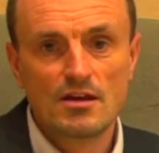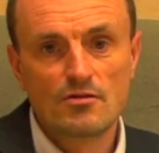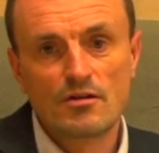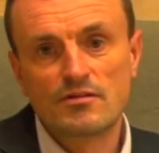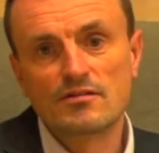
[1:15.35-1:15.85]

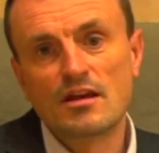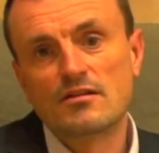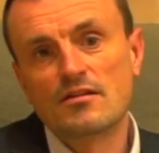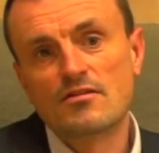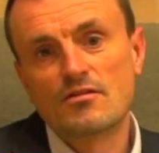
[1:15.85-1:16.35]
So I think
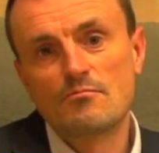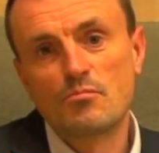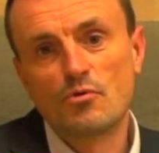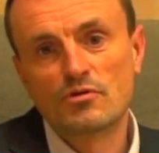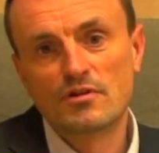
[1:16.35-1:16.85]
that it's
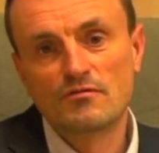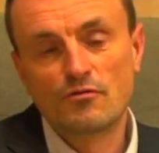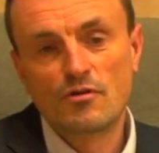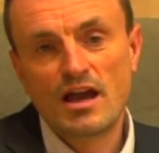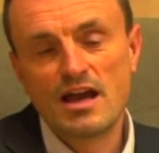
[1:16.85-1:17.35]
important
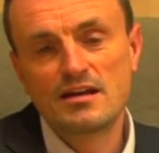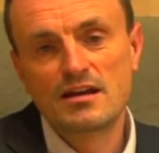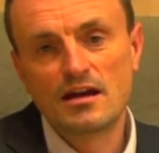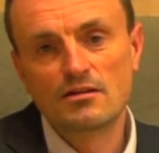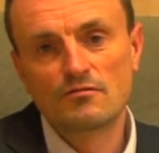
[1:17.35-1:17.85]
for any
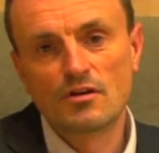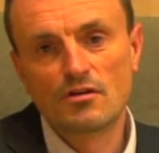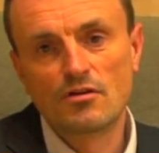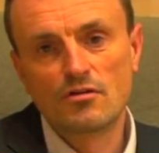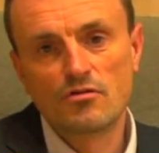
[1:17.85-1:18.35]
kind of
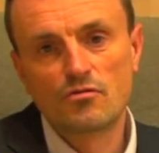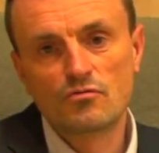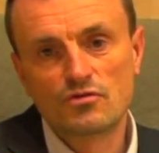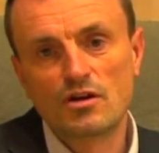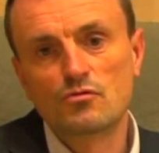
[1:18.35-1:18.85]
technology to
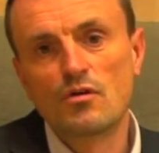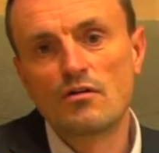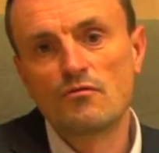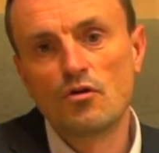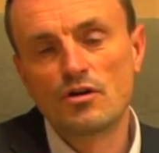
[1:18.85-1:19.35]
try to
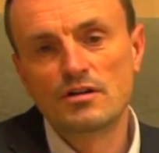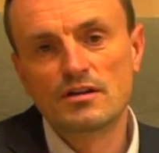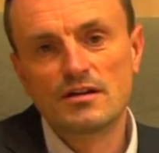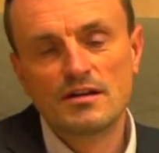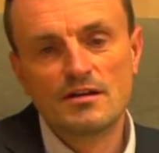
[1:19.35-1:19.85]

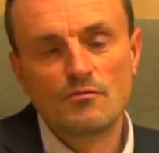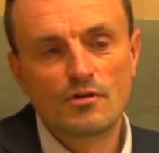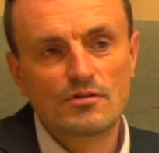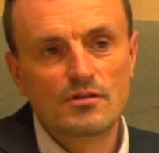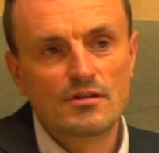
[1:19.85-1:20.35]
avoid
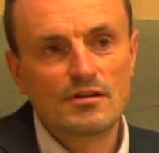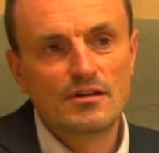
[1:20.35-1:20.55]
what